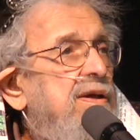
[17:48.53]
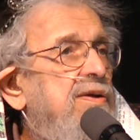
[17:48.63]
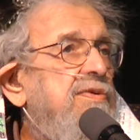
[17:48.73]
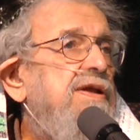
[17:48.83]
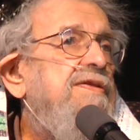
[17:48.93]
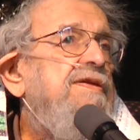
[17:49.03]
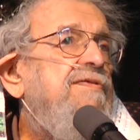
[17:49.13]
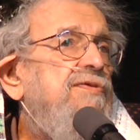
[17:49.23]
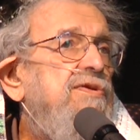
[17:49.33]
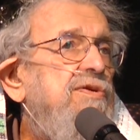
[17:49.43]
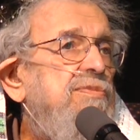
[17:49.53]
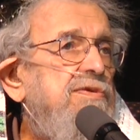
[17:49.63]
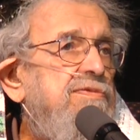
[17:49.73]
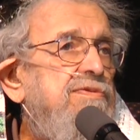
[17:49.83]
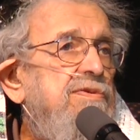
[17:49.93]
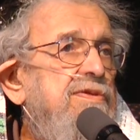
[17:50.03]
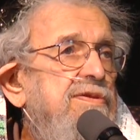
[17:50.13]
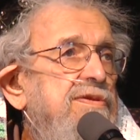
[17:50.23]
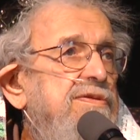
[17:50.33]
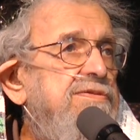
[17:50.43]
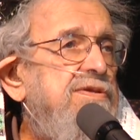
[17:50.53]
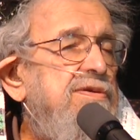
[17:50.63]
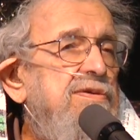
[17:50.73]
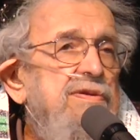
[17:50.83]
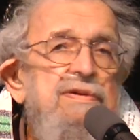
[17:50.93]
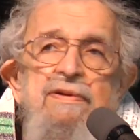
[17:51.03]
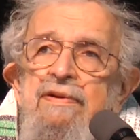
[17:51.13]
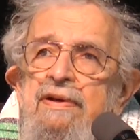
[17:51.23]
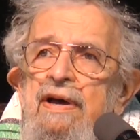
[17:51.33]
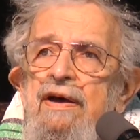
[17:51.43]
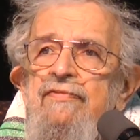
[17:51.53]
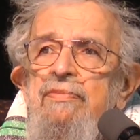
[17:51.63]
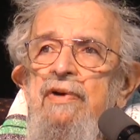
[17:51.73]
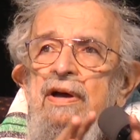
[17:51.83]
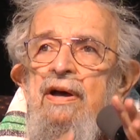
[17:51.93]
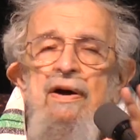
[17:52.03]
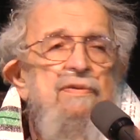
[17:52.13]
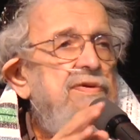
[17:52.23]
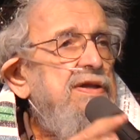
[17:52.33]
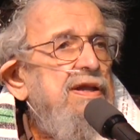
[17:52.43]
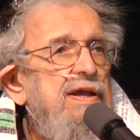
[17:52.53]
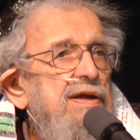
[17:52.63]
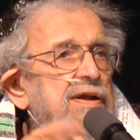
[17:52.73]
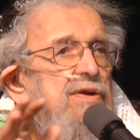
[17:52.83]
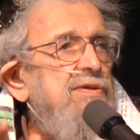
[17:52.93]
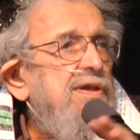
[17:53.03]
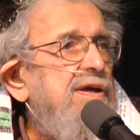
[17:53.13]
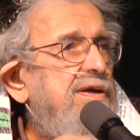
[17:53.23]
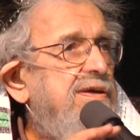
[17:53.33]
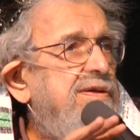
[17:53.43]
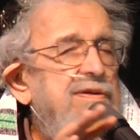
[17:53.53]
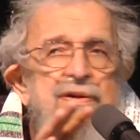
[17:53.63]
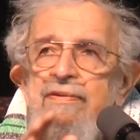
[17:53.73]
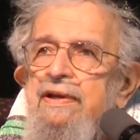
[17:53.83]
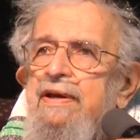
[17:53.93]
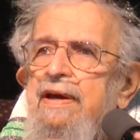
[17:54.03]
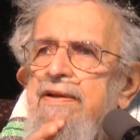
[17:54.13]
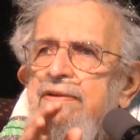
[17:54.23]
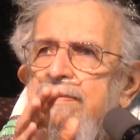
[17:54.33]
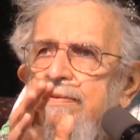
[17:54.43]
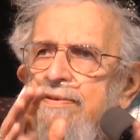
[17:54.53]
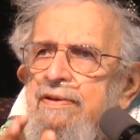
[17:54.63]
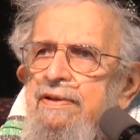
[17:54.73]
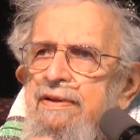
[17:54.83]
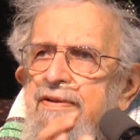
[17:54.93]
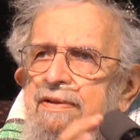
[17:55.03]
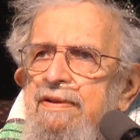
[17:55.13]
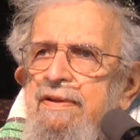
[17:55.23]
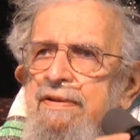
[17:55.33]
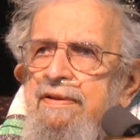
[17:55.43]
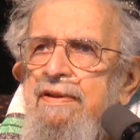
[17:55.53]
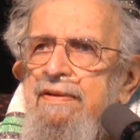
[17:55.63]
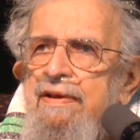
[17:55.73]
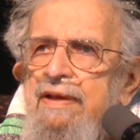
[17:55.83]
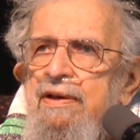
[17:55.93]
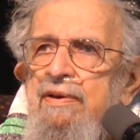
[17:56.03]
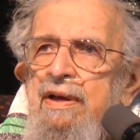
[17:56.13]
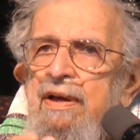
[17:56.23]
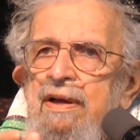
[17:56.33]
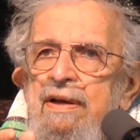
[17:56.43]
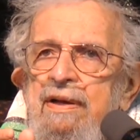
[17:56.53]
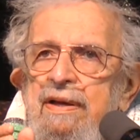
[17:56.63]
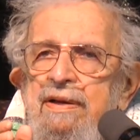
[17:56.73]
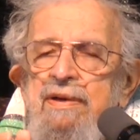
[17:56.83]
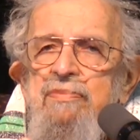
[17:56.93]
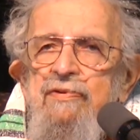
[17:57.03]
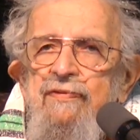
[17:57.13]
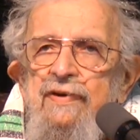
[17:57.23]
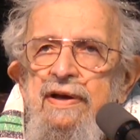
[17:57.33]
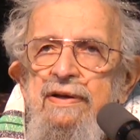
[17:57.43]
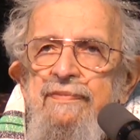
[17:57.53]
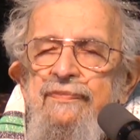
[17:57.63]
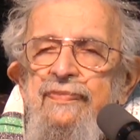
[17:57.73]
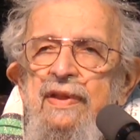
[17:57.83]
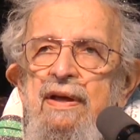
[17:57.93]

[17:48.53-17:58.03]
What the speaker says: Now when I say Four Noble Truths, you have them already laid out like in the candy store, this and this and this, like in a buffet.